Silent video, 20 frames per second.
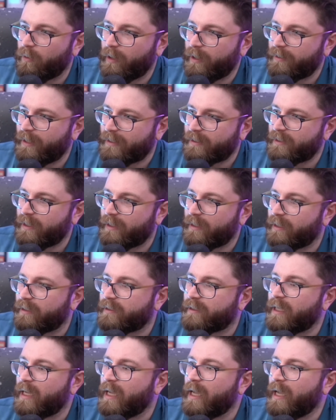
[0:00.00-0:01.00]
and that's it.
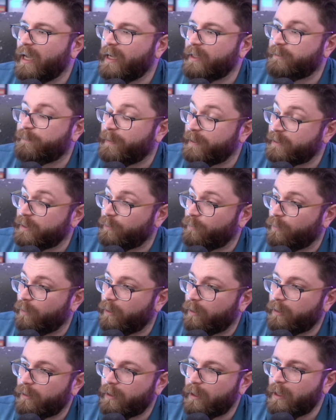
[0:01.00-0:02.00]
It's busy work.